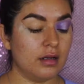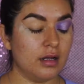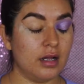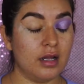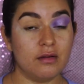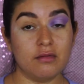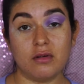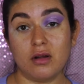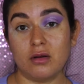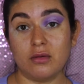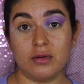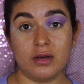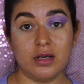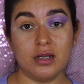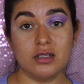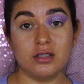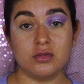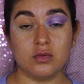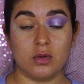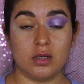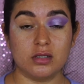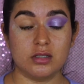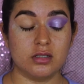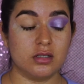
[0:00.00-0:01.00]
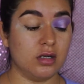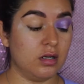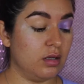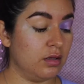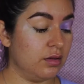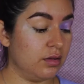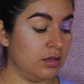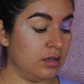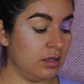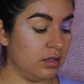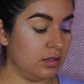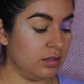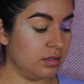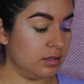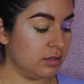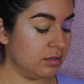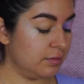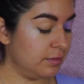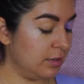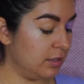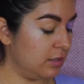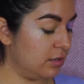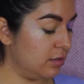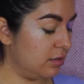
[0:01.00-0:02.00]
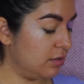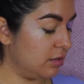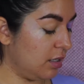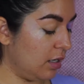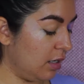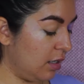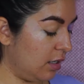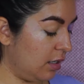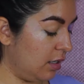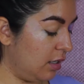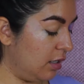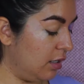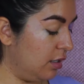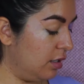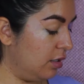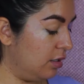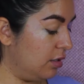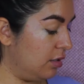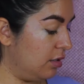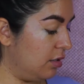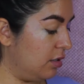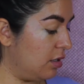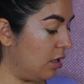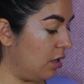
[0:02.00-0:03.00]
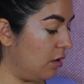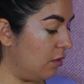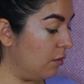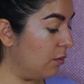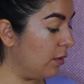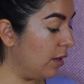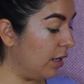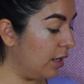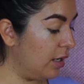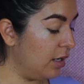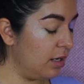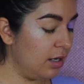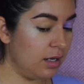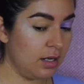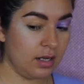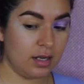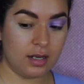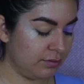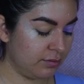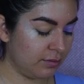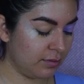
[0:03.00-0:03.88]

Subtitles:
I've already swatched all the colors because I could not wait,